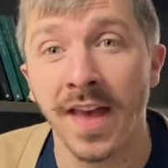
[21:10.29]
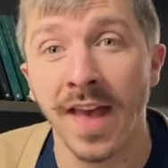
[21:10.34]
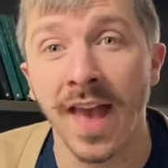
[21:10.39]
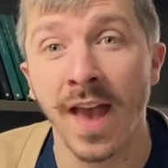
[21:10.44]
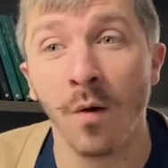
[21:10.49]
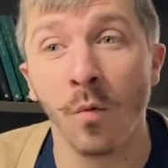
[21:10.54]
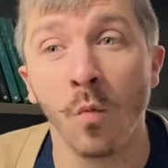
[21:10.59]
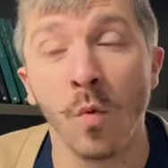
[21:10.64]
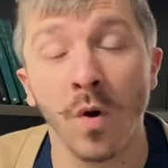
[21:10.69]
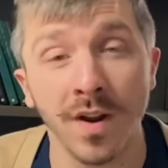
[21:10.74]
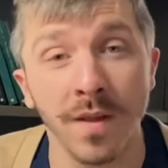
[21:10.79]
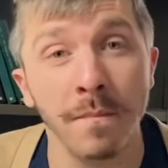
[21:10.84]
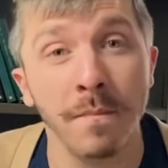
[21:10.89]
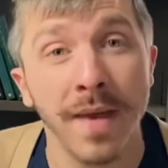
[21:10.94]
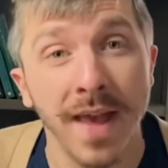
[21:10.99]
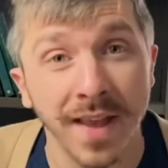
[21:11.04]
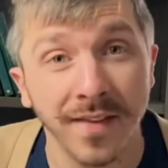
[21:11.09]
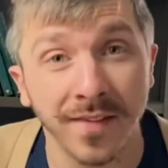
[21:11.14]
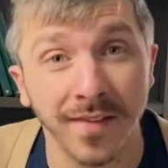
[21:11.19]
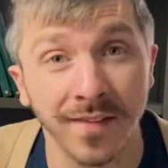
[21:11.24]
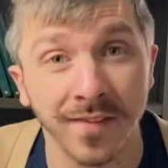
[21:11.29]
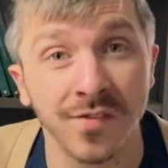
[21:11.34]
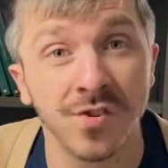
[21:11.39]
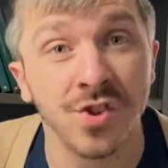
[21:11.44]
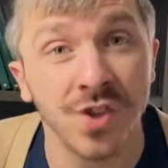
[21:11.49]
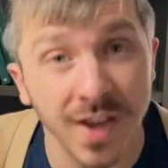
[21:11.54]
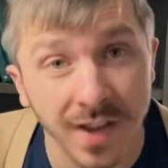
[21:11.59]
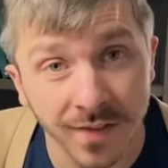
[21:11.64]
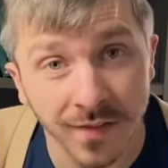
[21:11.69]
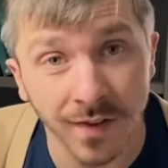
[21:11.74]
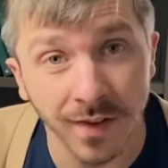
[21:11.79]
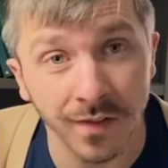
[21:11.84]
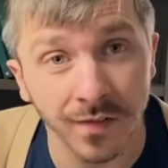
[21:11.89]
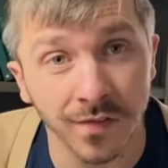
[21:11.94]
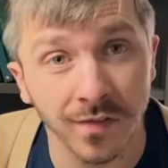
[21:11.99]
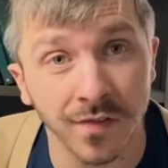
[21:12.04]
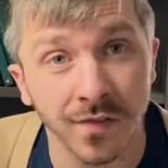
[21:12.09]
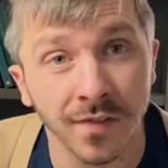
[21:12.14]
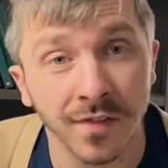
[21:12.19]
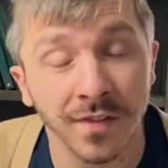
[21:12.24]
at what amazes
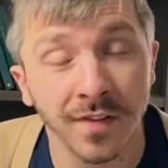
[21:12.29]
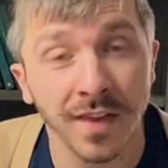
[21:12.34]
Jesus.